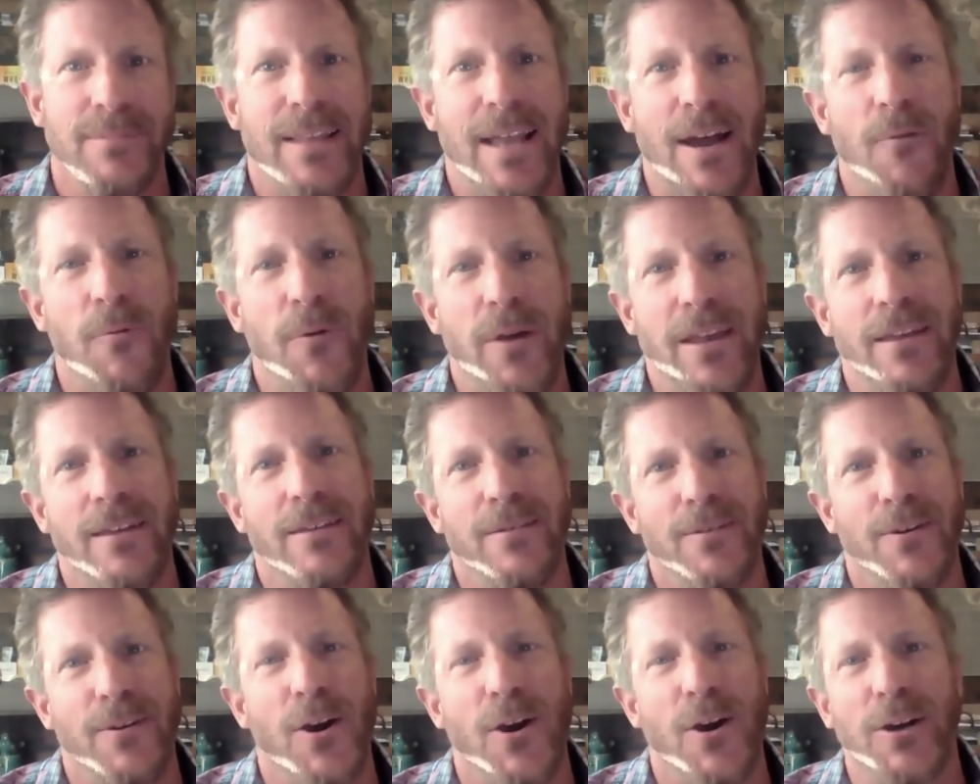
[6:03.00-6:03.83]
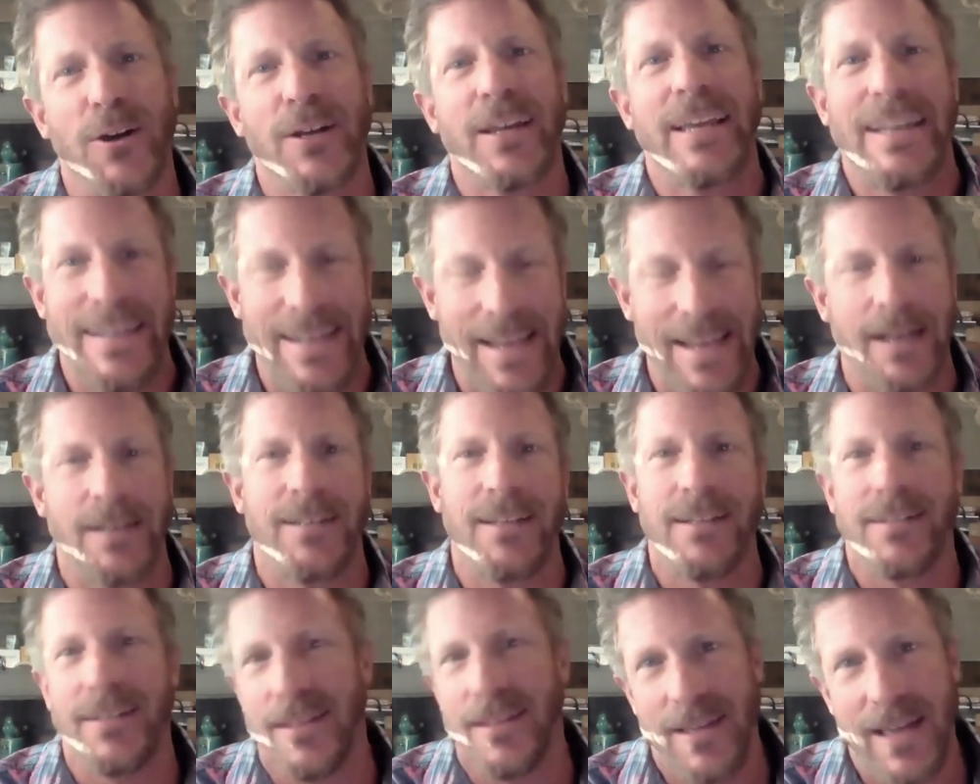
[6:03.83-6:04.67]
that we are
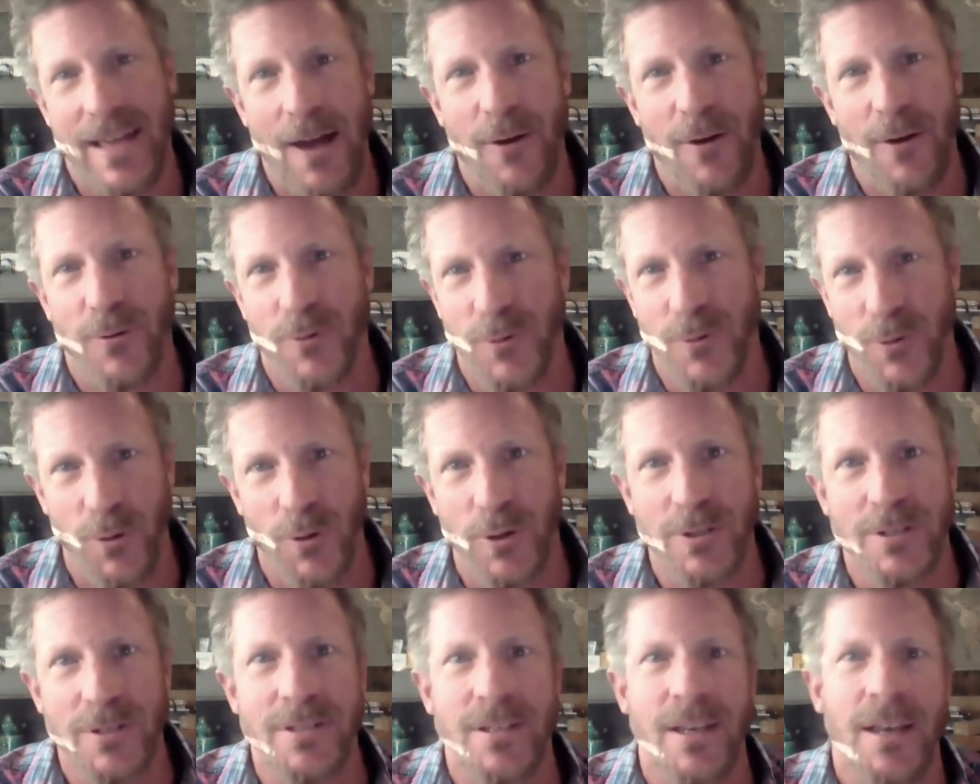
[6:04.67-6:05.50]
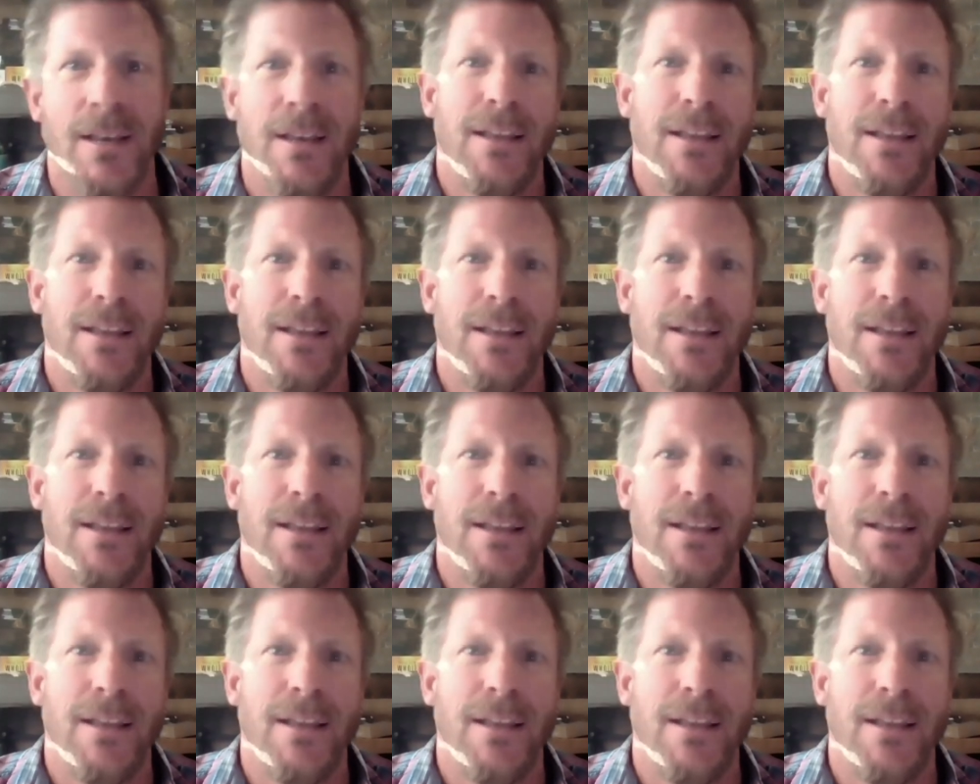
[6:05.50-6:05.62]
connected to the outdoors.